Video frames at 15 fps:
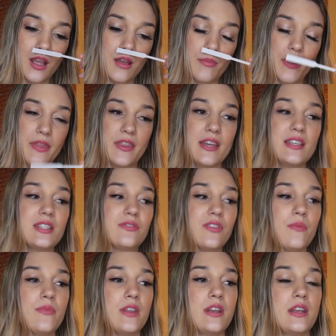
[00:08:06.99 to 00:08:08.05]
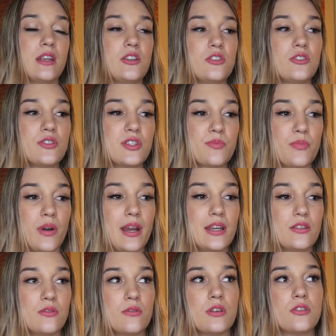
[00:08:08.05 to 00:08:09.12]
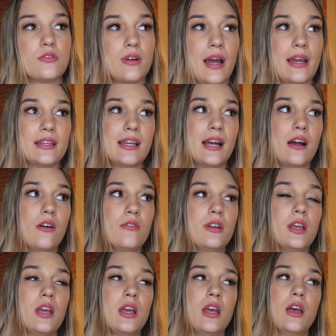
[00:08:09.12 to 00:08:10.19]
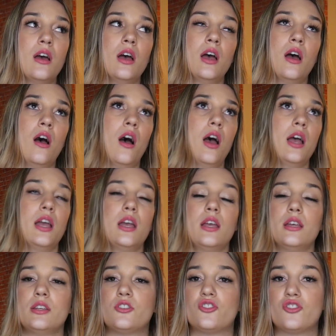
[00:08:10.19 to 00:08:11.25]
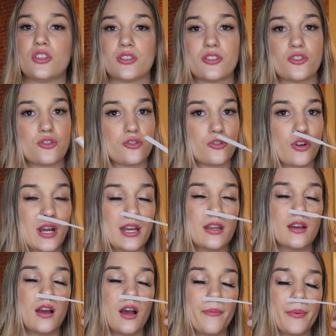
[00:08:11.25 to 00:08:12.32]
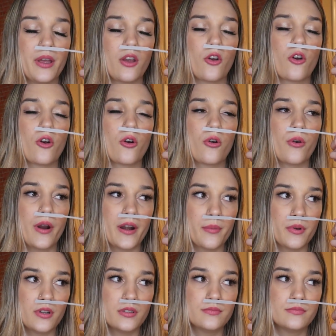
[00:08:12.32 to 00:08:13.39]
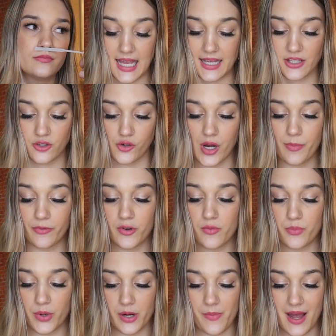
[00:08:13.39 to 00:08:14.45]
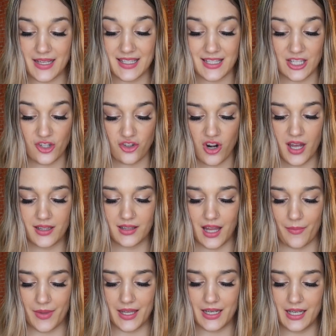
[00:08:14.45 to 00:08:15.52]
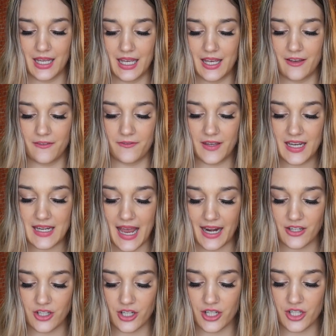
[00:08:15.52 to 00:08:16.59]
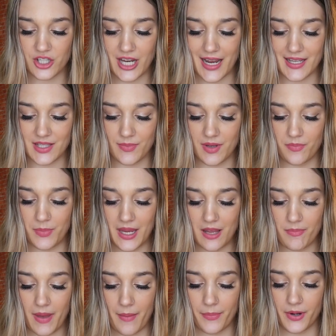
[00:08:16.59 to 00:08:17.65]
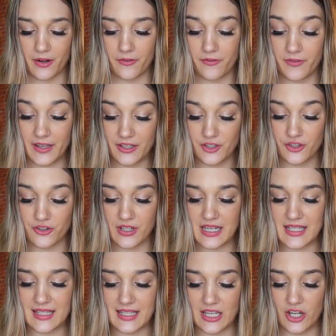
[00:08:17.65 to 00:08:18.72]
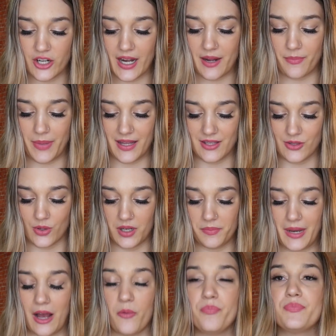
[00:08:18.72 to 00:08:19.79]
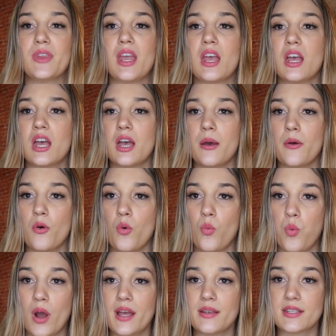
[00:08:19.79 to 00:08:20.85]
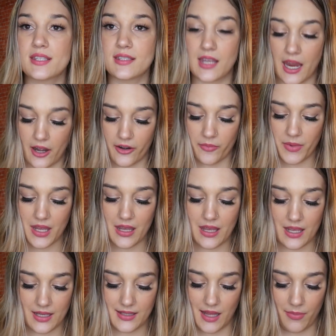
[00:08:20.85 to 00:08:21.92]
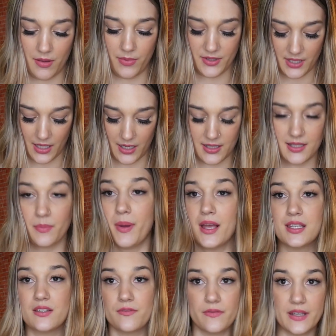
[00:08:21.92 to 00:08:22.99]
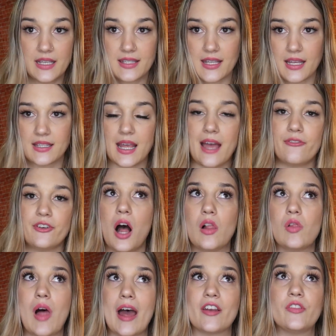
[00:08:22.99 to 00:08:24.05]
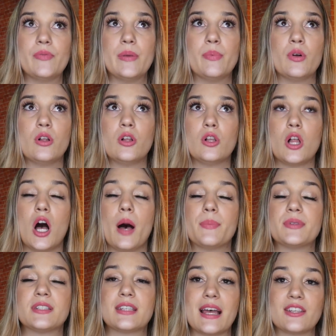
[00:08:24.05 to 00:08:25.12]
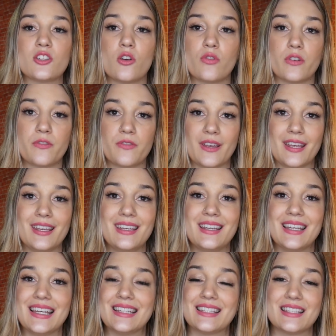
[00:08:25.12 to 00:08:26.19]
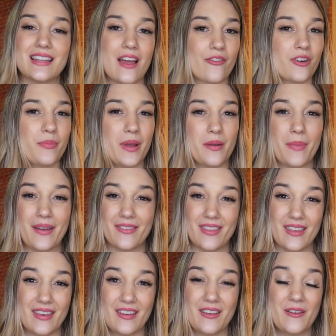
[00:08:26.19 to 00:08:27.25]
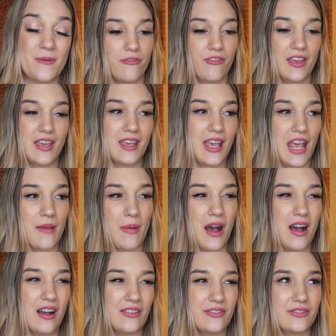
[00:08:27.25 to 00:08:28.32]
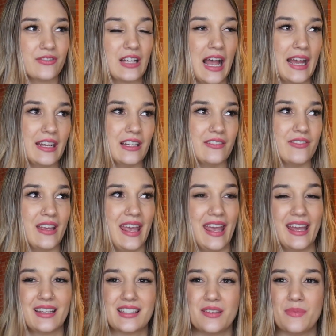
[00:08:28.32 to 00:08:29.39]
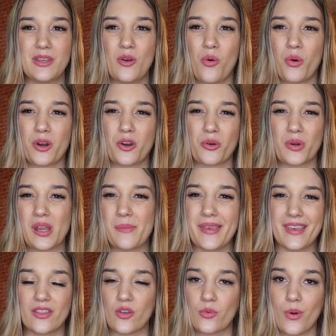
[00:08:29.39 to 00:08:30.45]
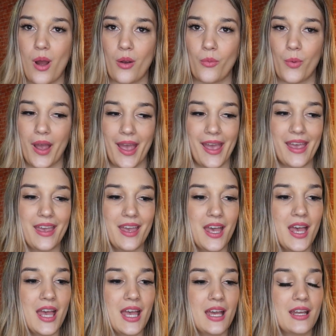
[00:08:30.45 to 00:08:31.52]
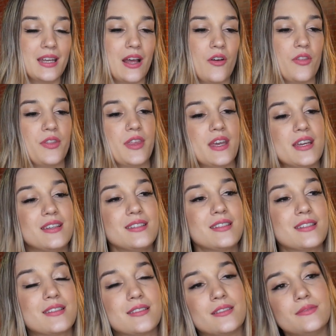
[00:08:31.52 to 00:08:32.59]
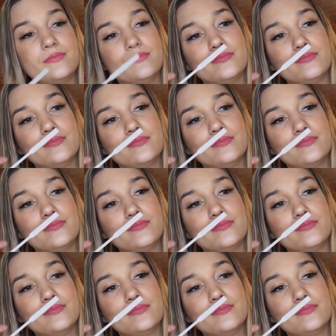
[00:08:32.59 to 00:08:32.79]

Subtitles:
But this, from the initial spray to the dry down, is just straight up incredible. has grapefruit, bergamot, citron, lemon, fig nectar, jasmine, pink pepper, fig tree, cedar, and benzoin. Now, what scared me is that people said it's the best fig scent ever. A lot of people obsess over fig. It's never been my thing. Fig came off kind of to me or creamy in the wrong way. Now this